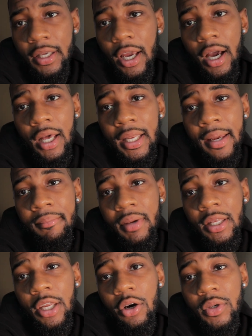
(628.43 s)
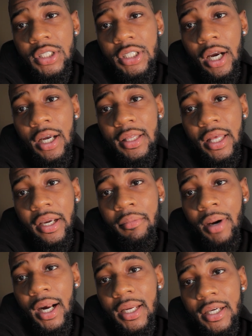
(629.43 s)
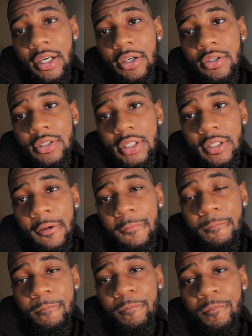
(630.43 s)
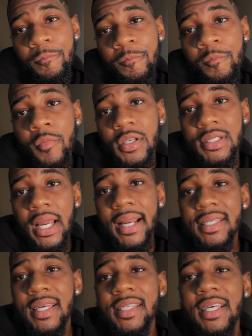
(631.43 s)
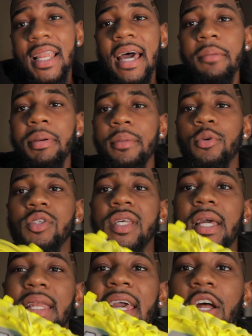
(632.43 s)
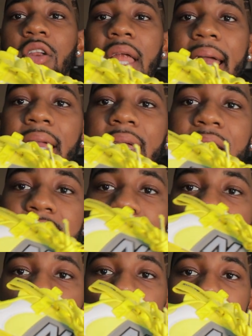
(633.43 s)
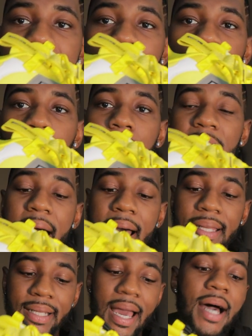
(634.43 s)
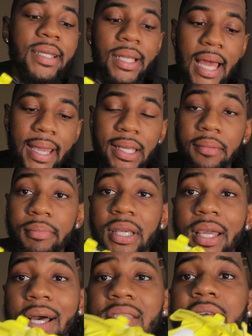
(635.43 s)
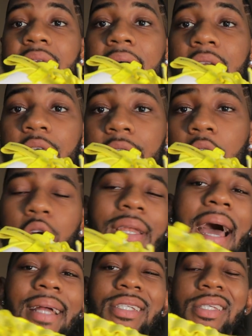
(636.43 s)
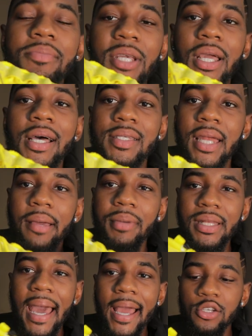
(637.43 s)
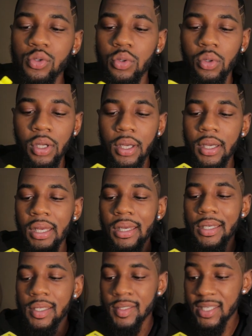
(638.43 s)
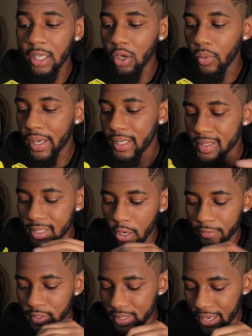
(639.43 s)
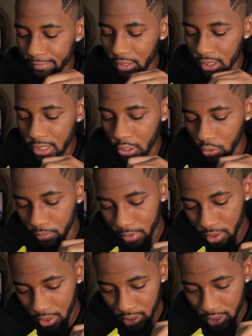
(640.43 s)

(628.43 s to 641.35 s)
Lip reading: Y'all let me know what y'all think about it, Coach. Like I said, there's a lot of people who said they don't like it because of this thick sole, but I kind of like it because of that. You feel, or not just because of that, but the actual silhouette itself is definitely dope.